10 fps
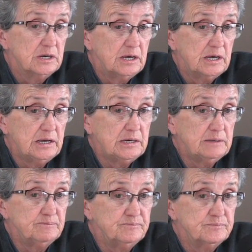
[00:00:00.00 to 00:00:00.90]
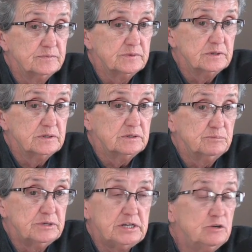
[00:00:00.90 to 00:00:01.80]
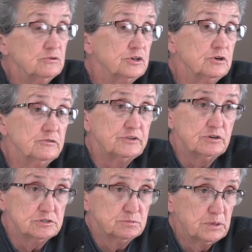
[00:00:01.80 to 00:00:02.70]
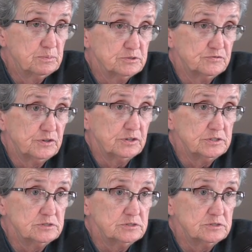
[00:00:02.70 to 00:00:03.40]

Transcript: But he don't care if he hurts people's feelings.